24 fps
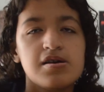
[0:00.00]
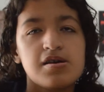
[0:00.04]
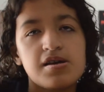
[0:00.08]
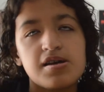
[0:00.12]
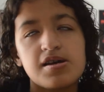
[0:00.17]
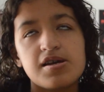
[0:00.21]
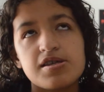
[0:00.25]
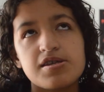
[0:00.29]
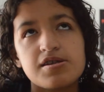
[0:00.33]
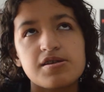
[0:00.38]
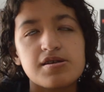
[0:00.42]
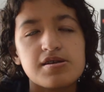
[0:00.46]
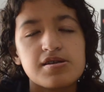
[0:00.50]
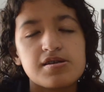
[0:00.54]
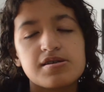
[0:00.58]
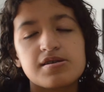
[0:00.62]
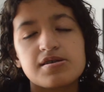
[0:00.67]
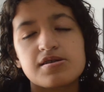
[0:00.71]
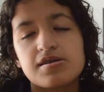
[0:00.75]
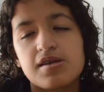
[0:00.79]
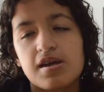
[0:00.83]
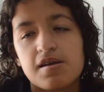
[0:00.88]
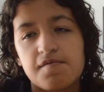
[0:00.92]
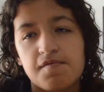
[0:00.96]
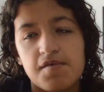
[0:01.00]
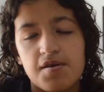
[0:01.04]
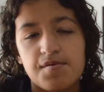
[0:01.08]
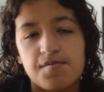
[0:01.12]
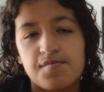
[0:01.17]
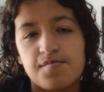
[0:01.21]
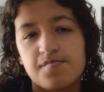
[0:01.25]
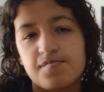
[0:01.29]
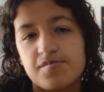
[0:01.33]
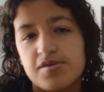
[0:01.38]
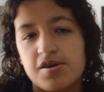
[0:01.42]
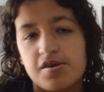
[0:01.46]
it's a
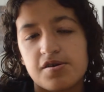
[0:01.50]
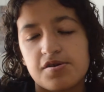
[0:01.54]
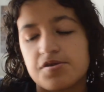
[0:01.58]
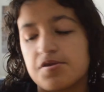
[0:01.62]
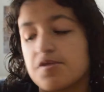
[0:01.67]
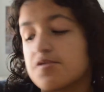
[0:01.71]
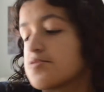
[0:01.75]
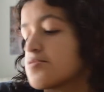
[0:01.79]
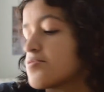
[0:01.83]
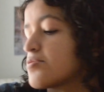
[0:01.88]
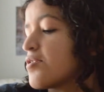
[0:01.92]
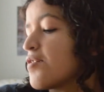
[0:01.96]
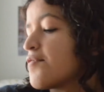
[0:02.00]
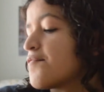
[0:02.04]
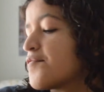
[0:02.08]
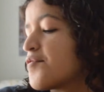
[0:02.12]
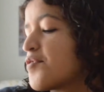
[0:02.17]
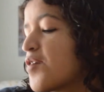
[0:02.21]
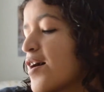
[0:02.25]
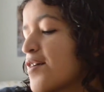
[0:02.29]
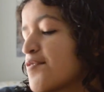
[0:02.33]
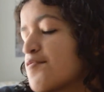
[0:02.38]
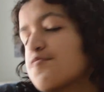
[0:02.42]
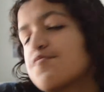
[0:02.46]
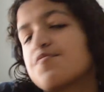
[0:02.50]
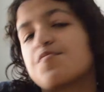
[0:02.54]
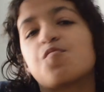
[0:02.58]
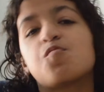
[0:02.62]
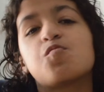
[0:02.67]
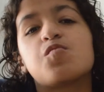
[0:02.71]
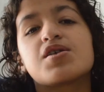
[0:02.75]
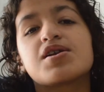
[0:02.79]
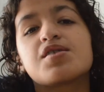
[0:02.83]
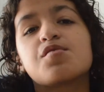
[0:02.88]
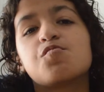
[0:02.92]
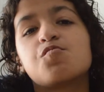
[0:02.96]
sci-fi young adult novel.
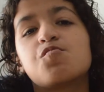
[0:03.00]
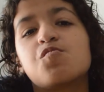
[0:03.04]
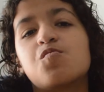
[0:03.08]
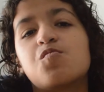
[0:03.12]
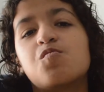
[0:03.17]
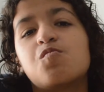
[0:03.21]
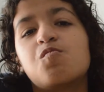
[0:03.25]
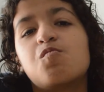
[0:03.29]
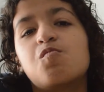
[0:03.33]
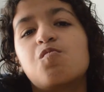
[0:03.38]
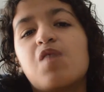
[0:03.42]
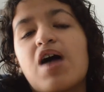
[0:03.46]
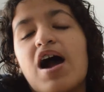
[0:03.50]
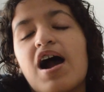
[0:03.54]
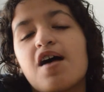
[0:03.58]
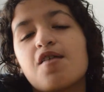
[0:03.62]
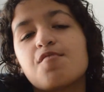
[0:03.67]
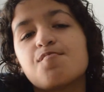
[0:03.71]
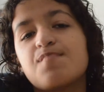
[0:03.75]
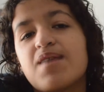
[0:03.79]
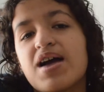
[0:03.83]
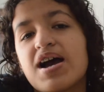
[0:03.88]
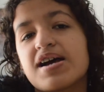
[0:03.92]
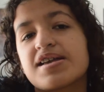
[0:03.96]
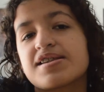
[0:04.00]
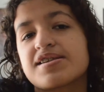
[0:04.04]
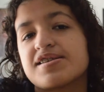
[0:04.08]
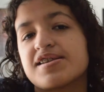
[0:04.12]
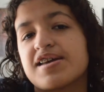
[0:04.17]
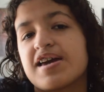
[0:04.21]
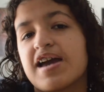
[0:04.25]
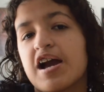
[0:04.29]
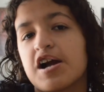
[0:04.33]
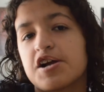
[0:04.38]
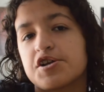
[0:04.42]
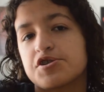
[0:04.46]
How mad
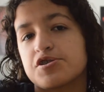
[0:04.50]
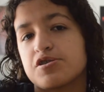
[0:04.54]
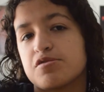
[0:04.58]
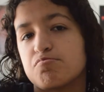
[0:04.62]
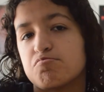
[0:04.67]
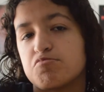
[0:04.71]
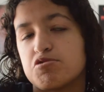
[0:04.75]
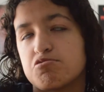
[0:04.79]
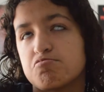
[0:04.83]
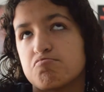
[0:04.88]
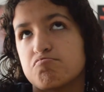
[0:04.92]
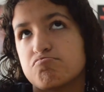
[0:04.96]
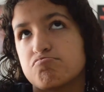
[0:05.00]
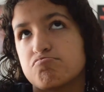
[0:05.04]
can I actually be?